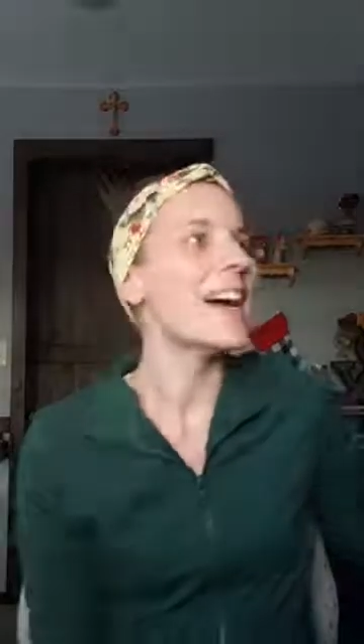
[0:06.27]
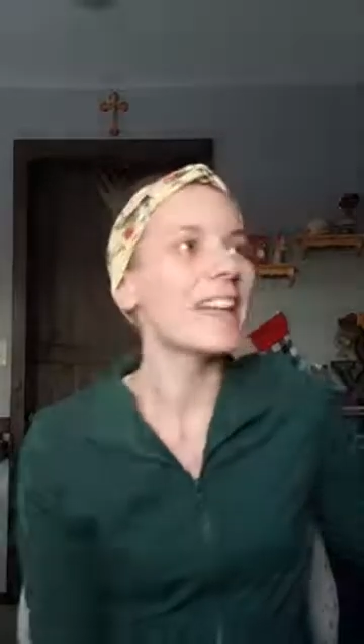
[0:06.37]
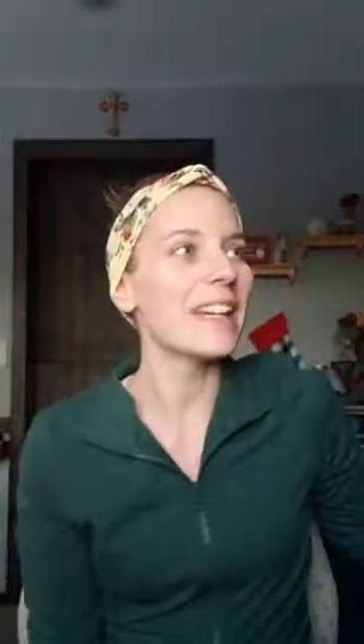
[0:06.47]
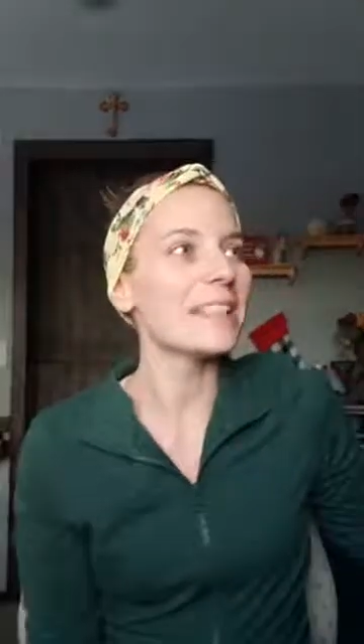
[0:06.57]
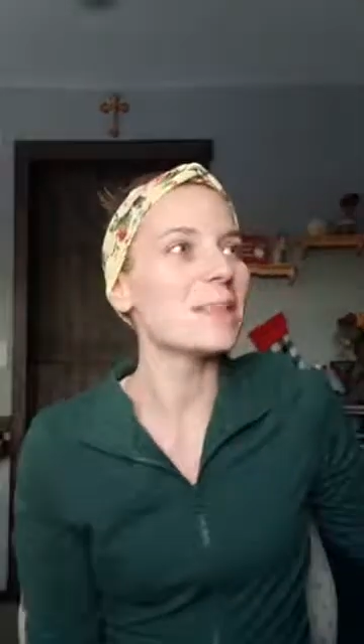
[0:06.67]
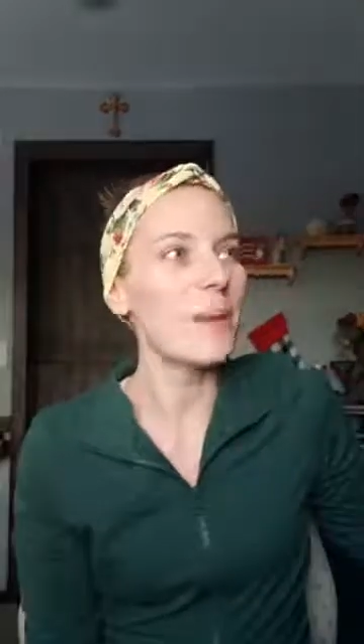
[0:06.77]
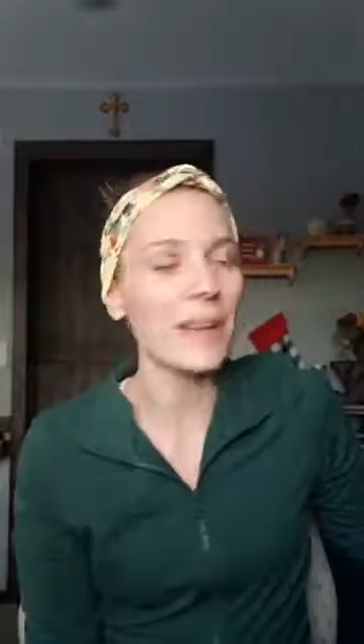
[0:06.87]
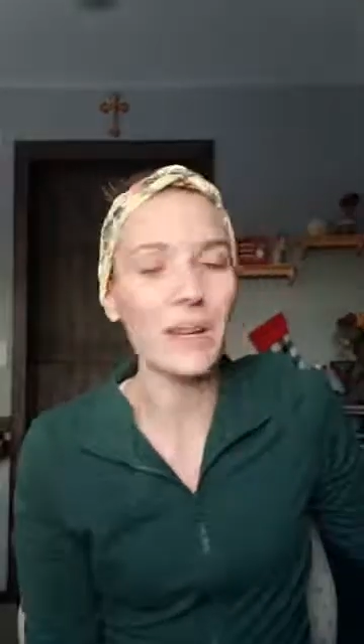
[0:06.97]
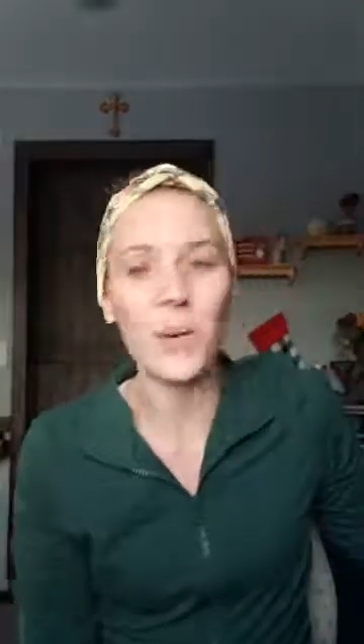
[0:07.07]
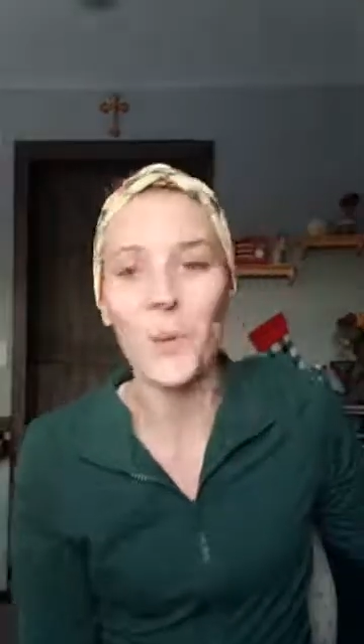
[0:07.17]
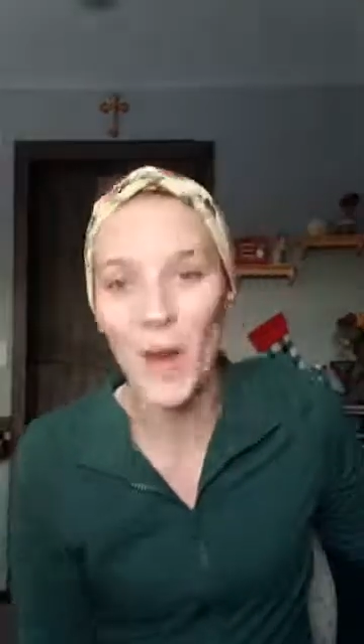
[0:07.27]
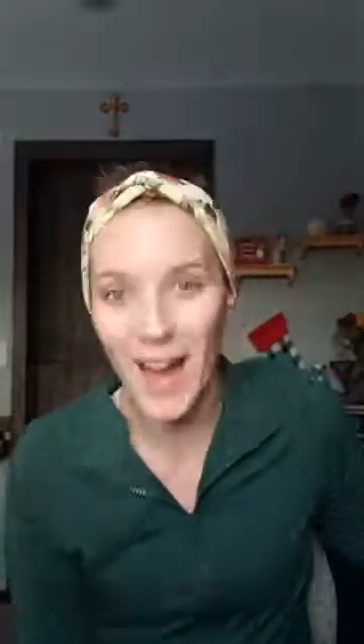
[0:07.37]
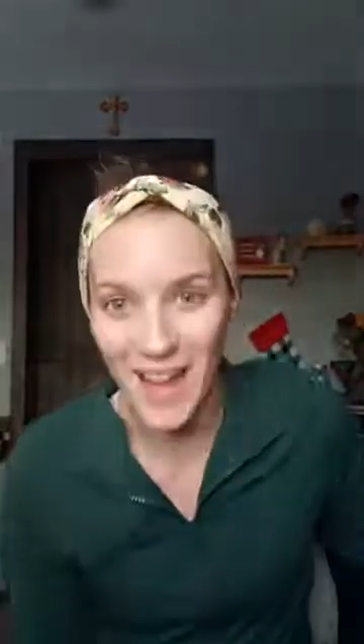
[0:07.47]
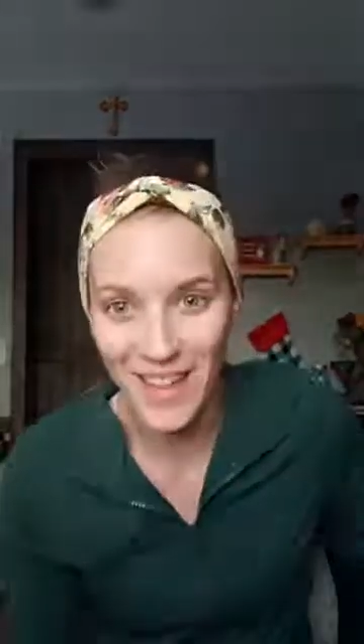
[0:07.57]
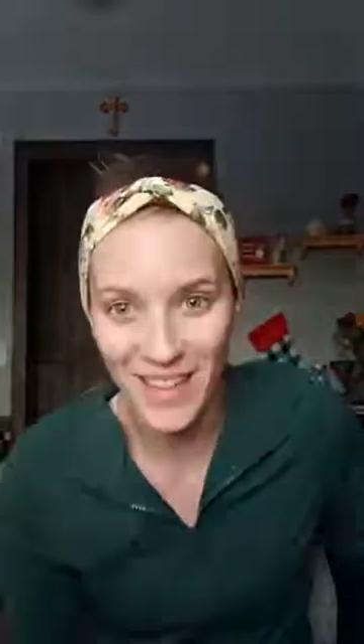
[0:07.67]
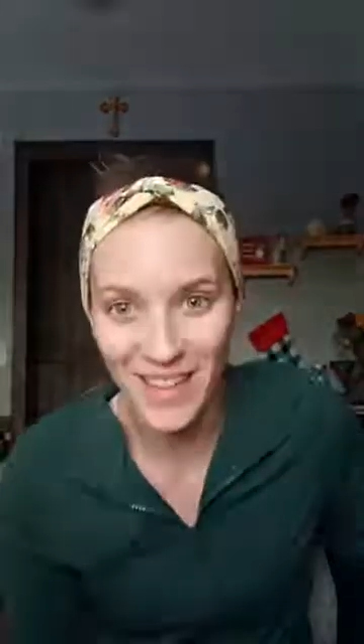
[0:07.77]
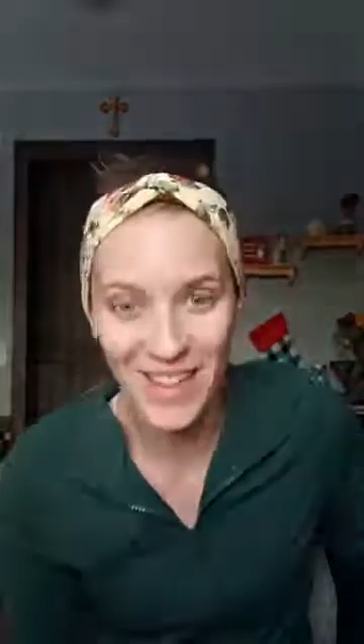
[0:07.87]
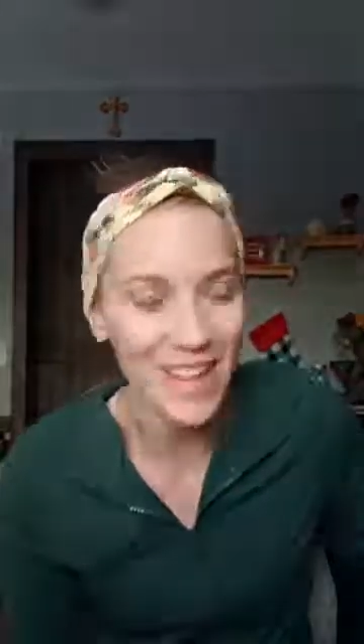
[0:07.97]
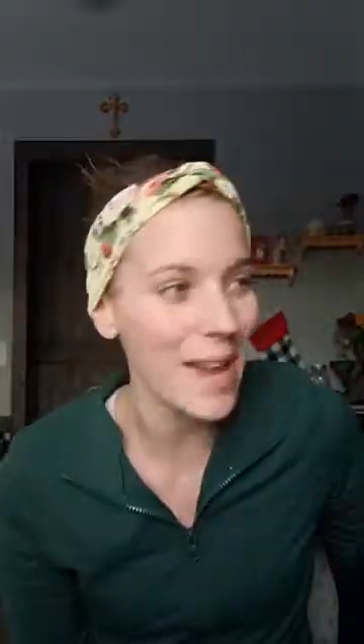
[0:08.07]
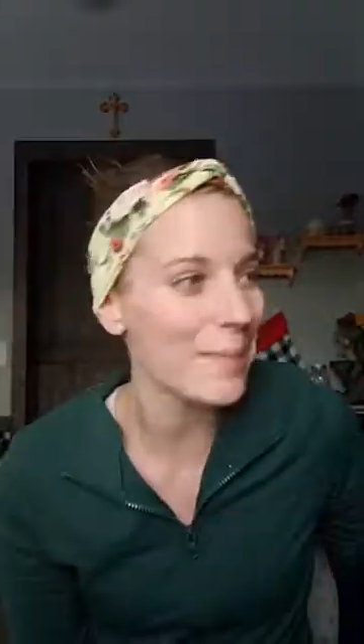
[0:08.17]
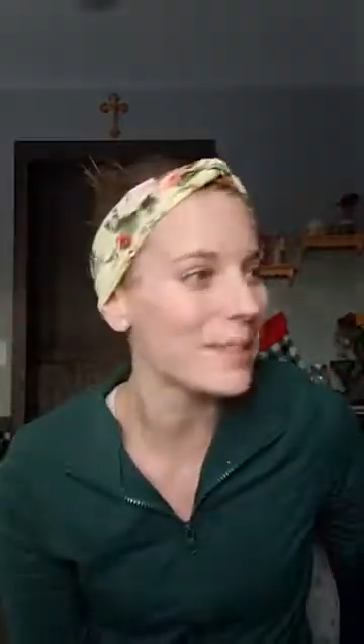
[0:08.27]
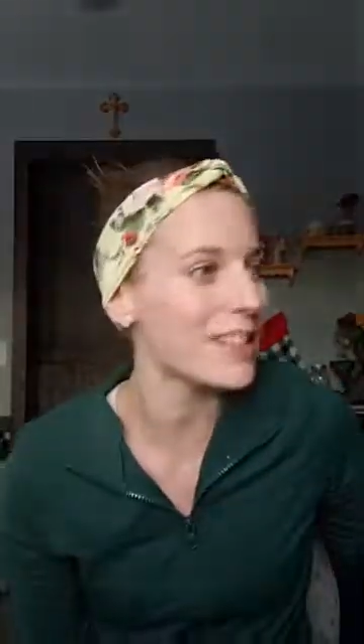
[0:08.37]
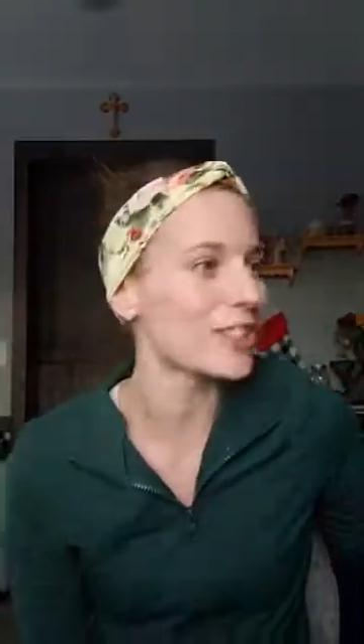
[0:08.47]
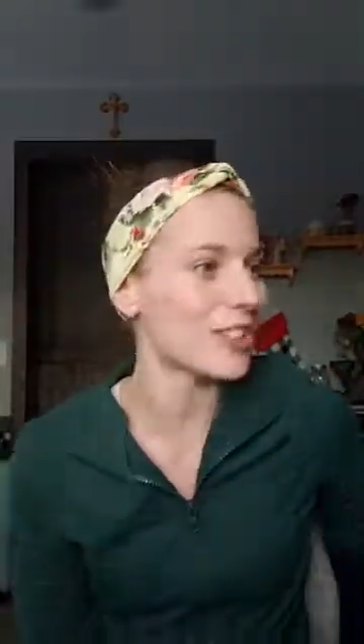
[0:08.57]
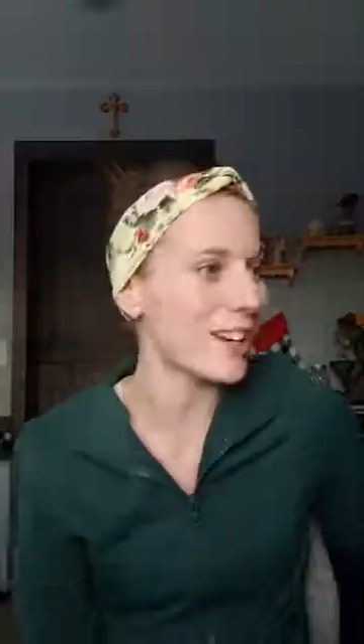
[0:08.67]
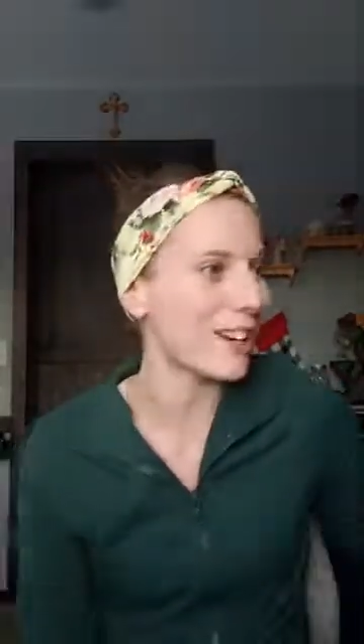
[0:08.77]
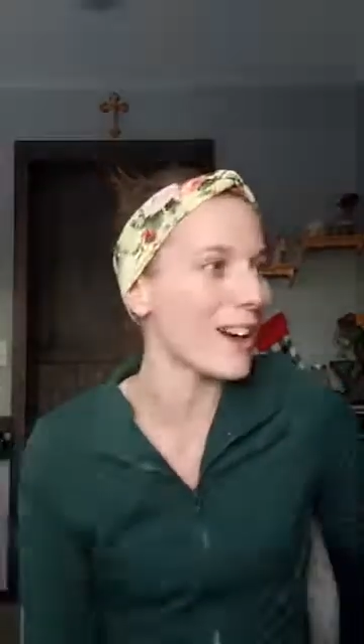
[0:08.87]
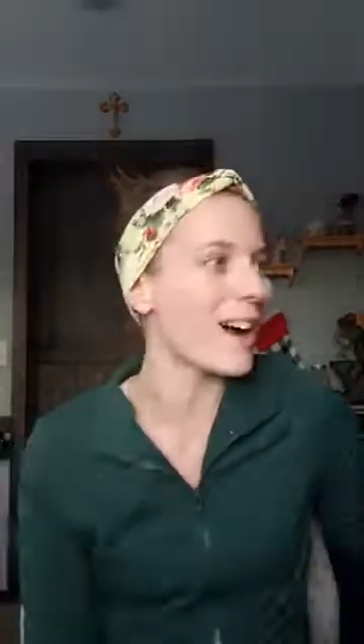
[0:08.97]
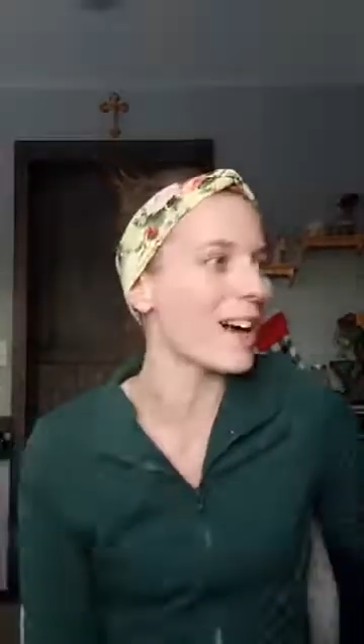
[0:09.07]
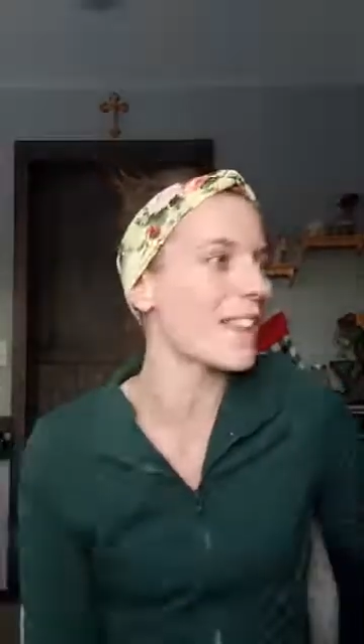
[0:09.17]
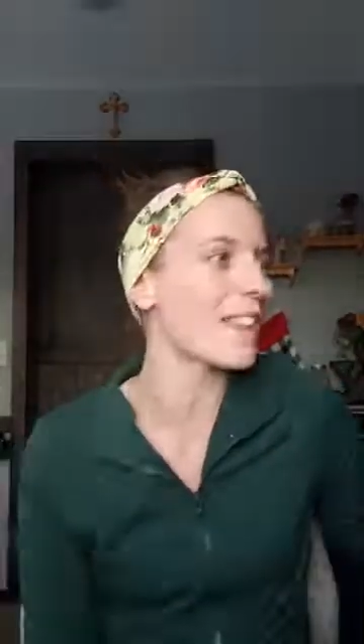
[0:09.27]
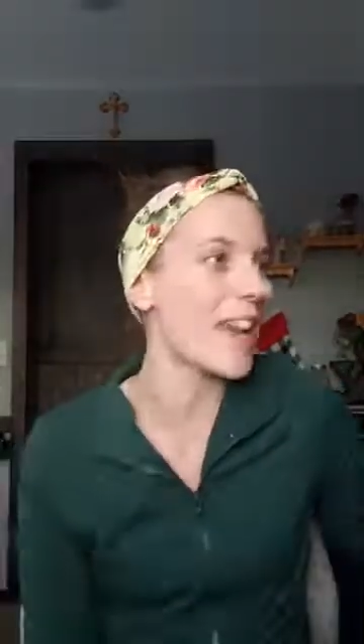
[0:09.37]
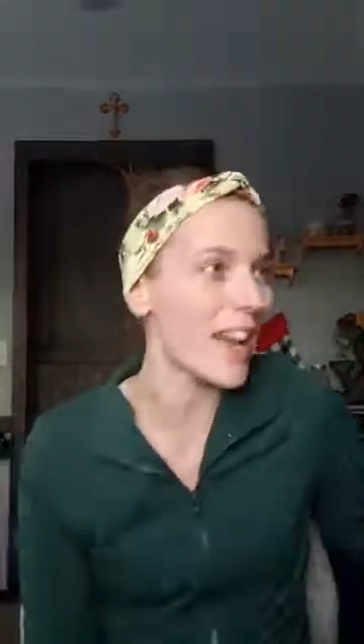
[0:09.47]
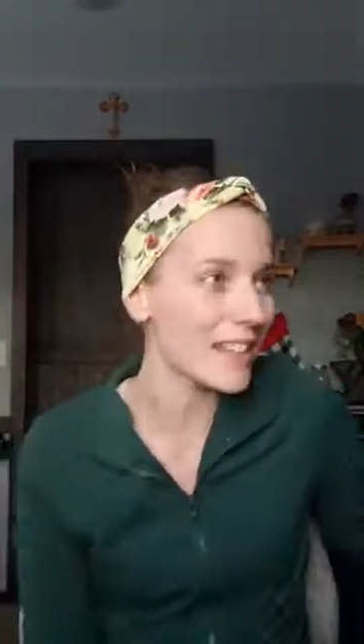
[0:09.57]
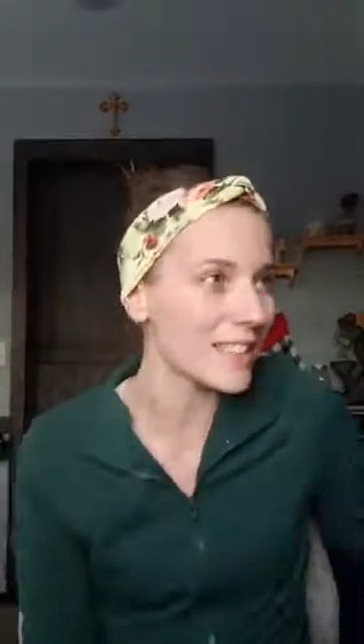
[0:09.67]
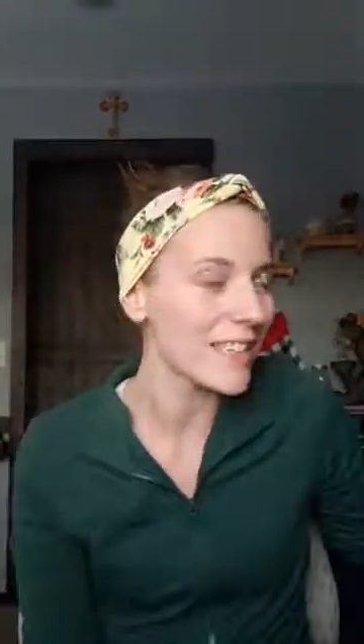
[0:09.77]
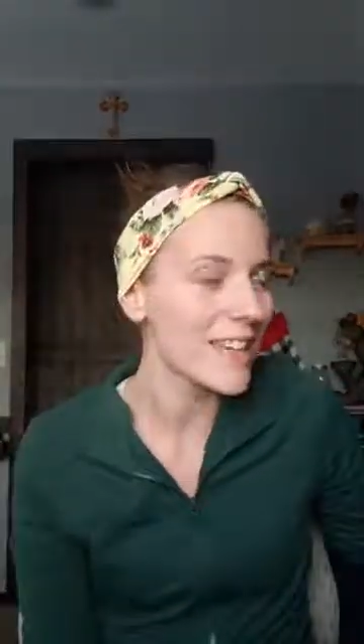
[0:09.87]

It has been a while, and I'm going to share on that